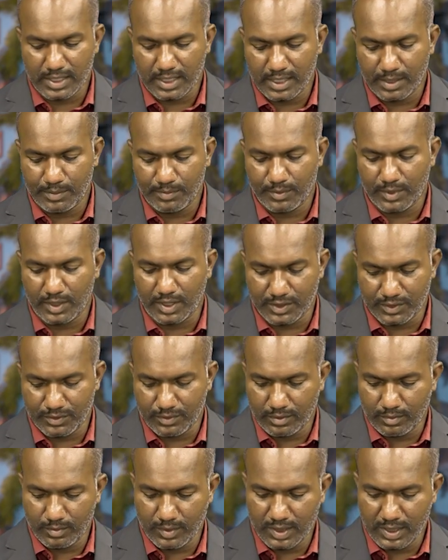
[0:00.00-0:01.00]
type
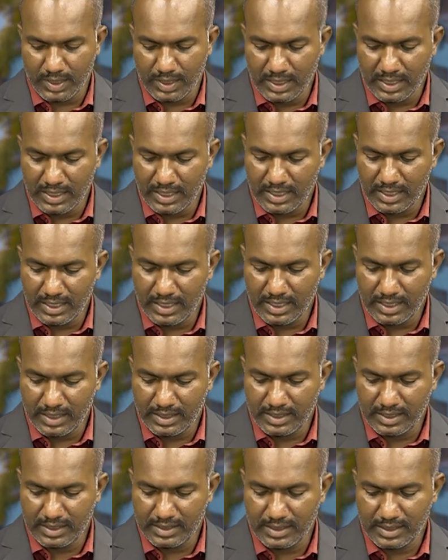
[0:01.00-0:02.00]
transformer. Here
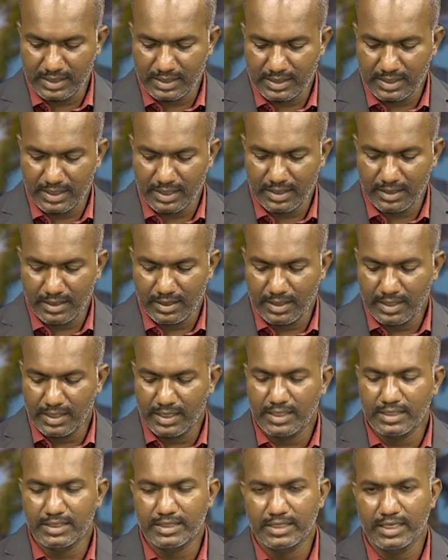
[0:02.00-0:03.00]
this is the
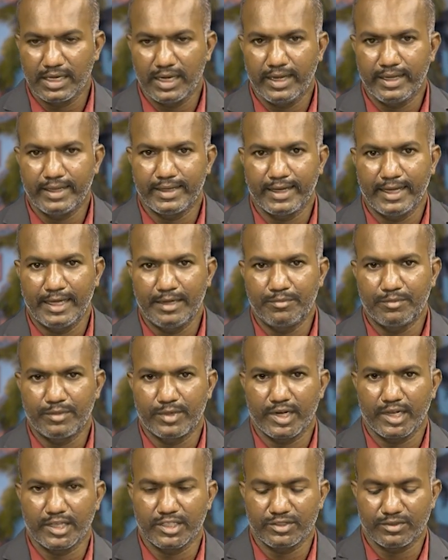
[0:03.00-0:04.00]
shell type
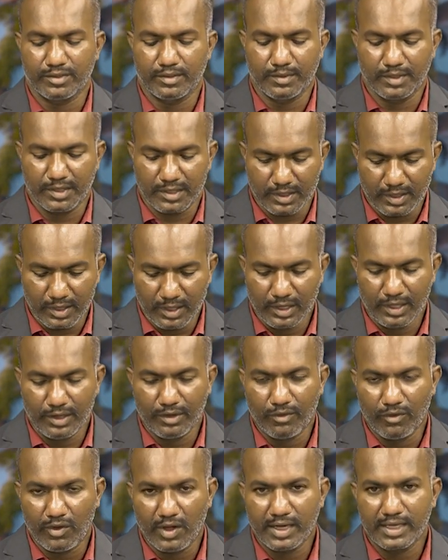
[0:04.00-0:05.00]
transformer.
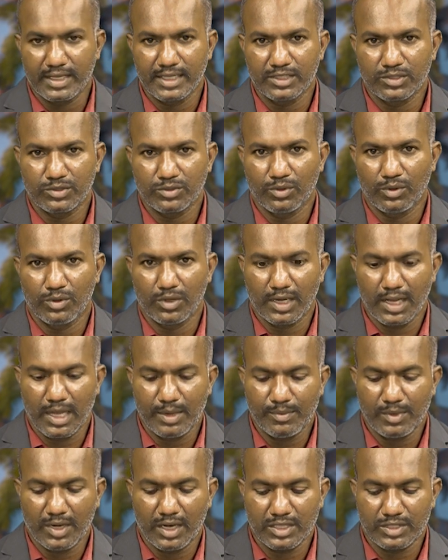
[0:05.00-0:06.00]
What is core
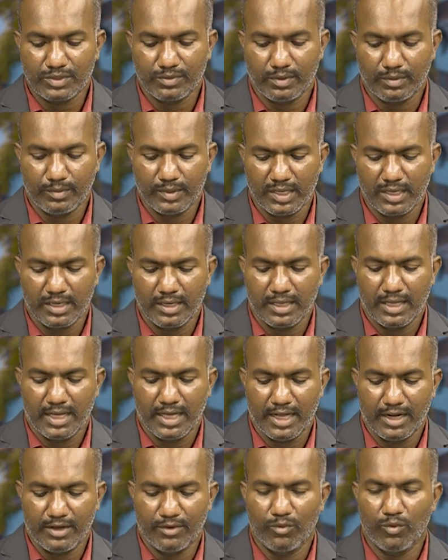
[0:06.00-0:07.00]
type transformer
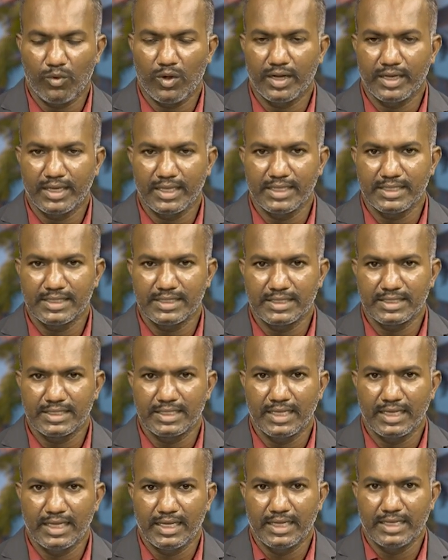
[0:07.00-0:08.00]
and what is
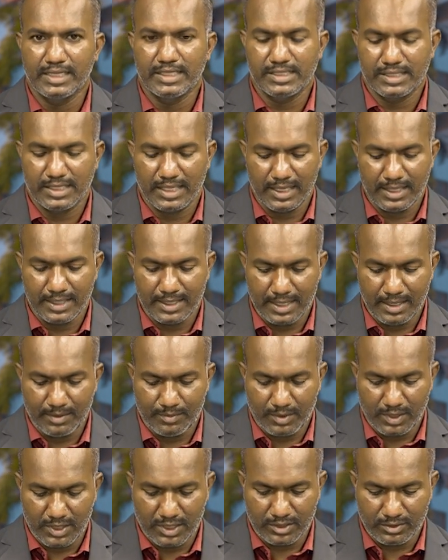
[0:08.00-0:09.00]
shell
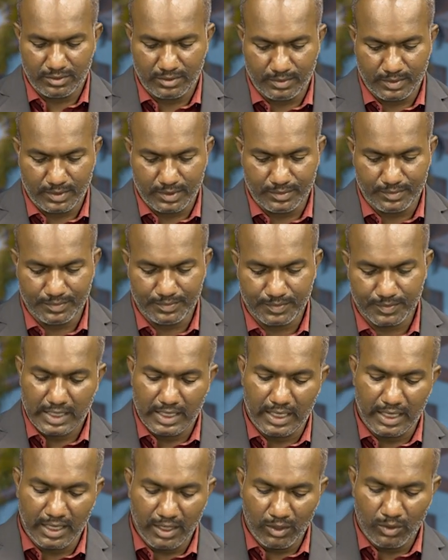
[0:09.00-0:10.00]
type transformer?
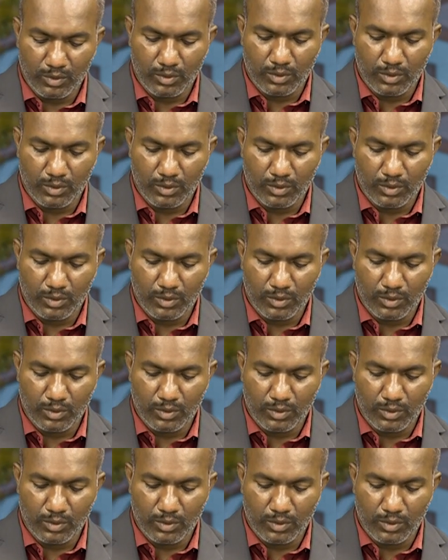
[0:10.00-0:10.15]
In